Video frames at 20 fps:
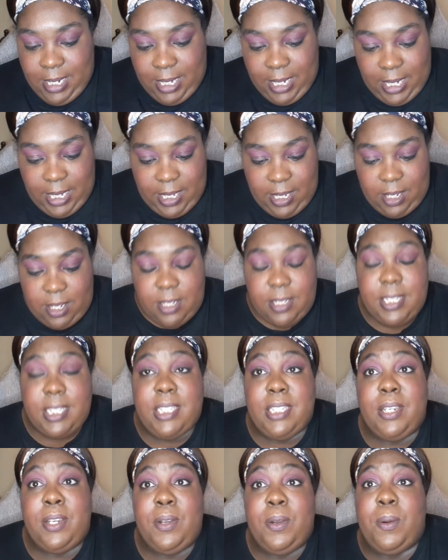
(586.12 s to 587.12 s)
And
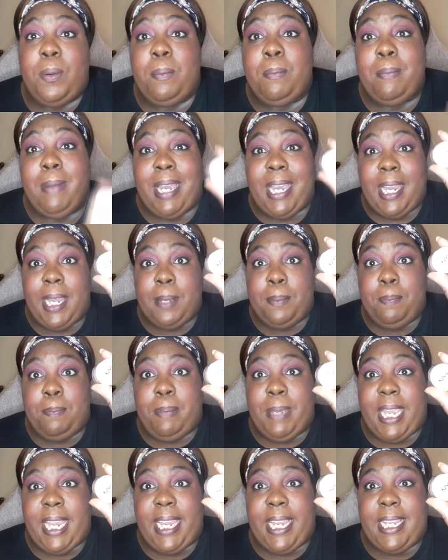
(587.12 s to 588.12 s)
also my
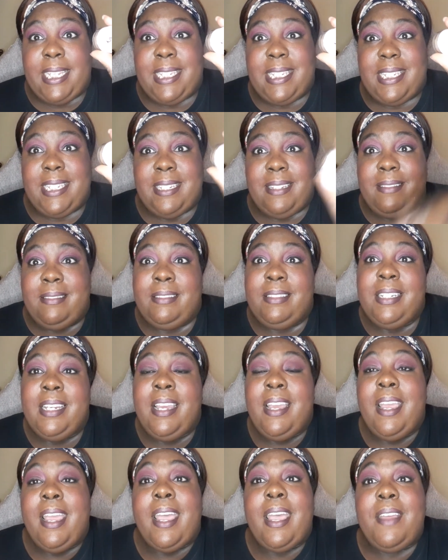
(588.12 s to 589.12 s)
base.
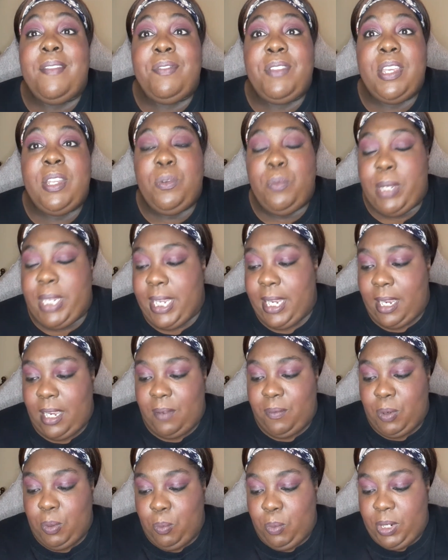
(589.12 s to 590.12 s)
And then we
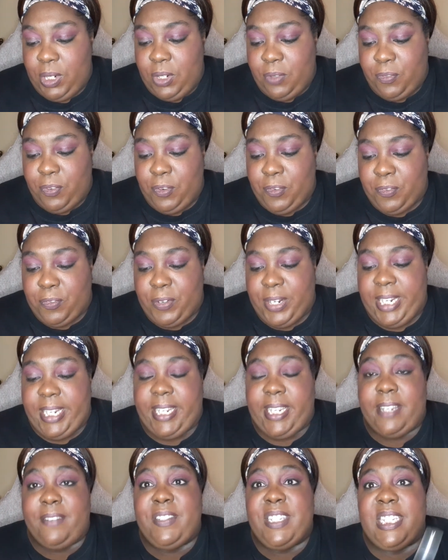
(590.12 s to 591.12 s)
have wonderful free
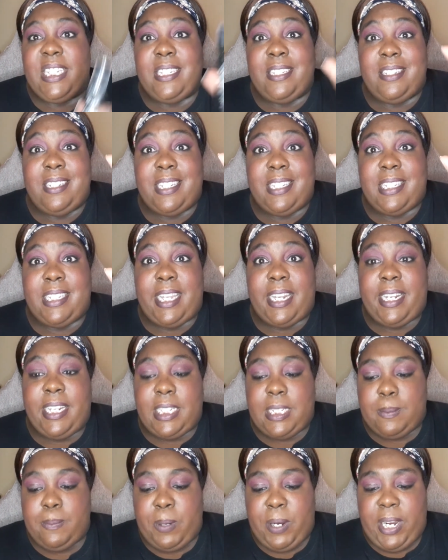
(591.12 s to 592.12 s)
gifts. The setting
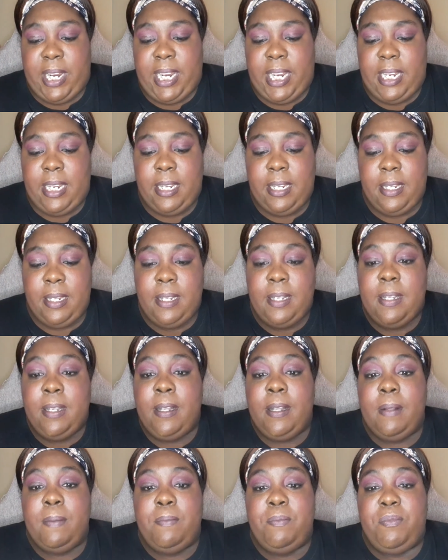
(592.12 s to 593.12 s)
spray,
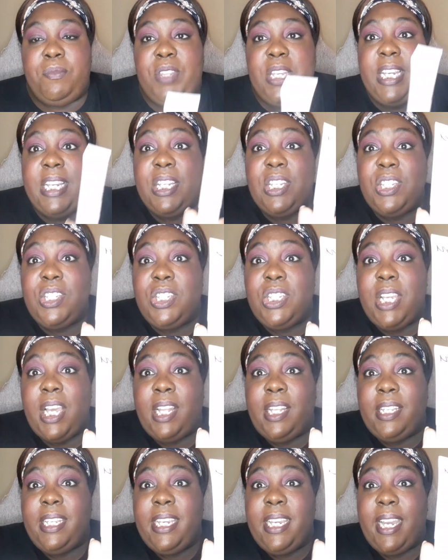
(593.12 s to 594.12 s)
the
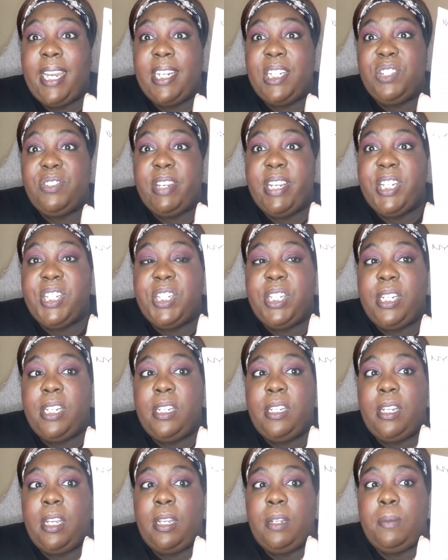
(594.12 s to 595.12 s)
jelly
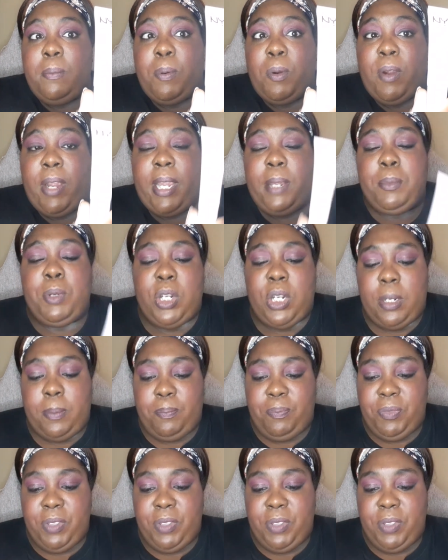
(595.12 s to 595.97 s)
hydration primer,